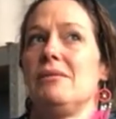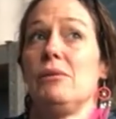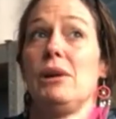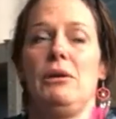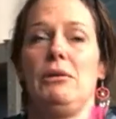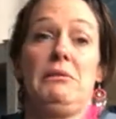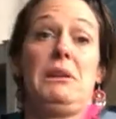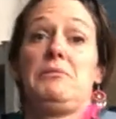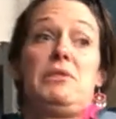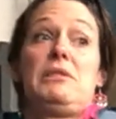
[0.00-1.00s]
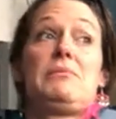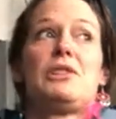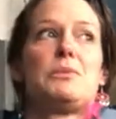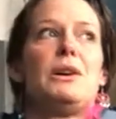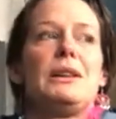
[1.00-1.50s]
well, it
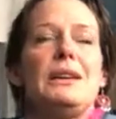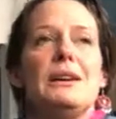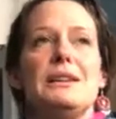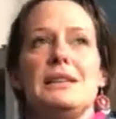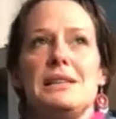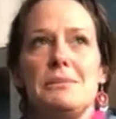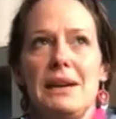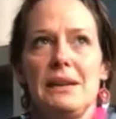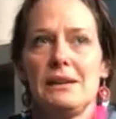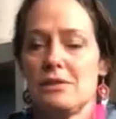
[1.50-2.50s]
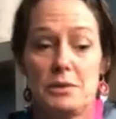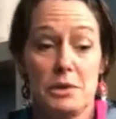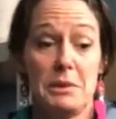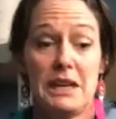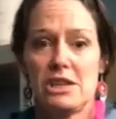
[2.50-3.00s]
sparked the idea to make a
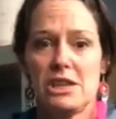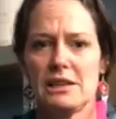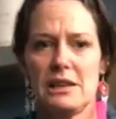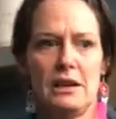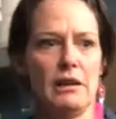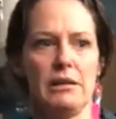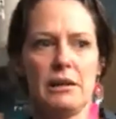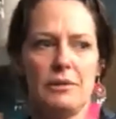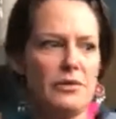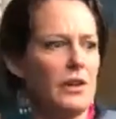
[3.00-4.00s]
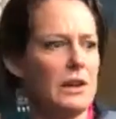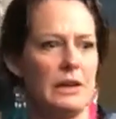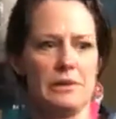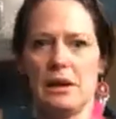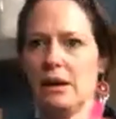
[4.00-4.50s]
chess set. And I said, finally, I
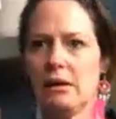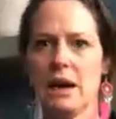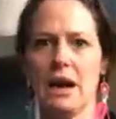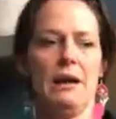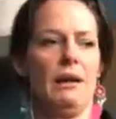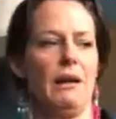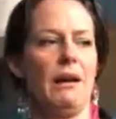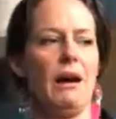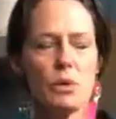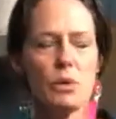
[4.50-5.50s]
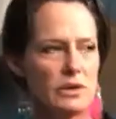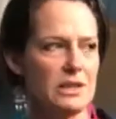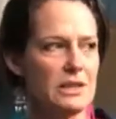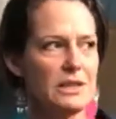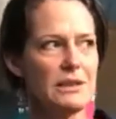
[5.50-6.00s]
was like, oh yeah, I wanted
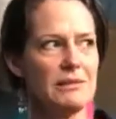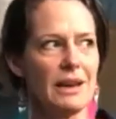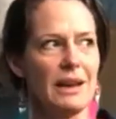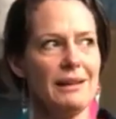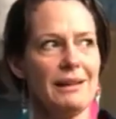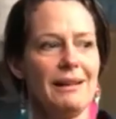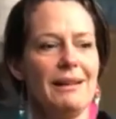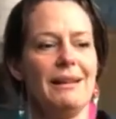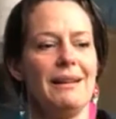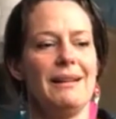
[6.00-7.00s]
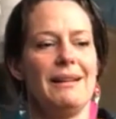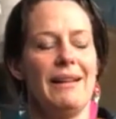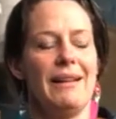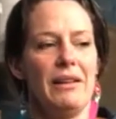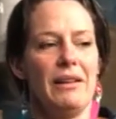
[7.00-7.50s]
to do that.
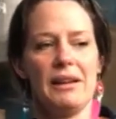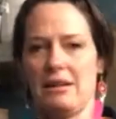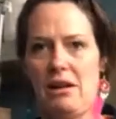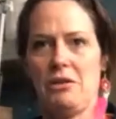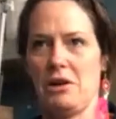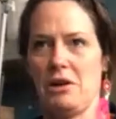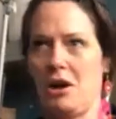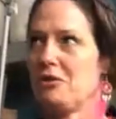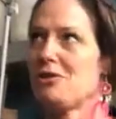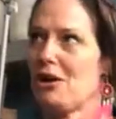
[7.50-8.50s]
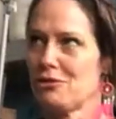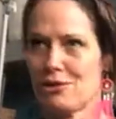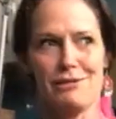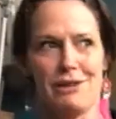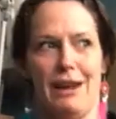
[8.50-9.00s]
I'll do
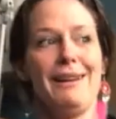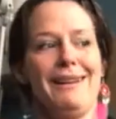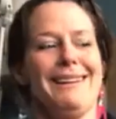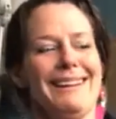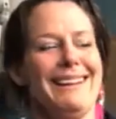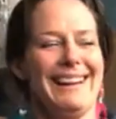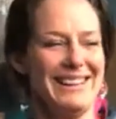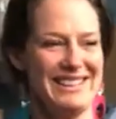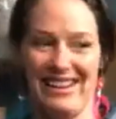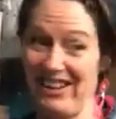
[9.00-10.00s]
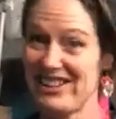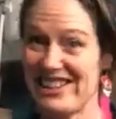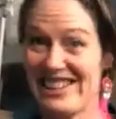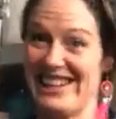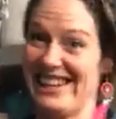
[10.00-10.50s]
that. And I
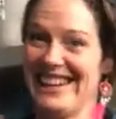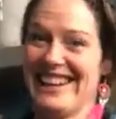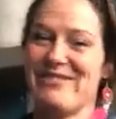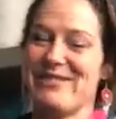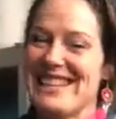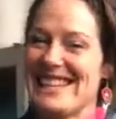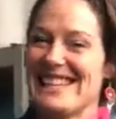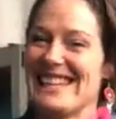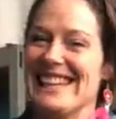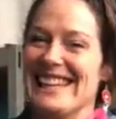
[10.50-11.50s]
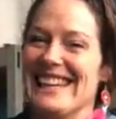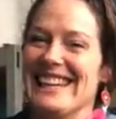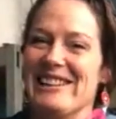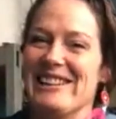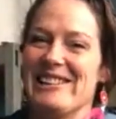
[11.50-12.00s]
did it, and we did it
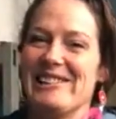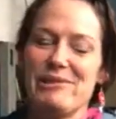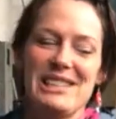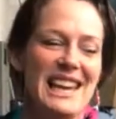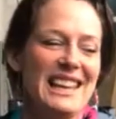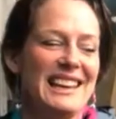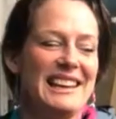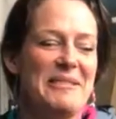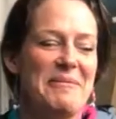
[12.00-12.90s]
all together.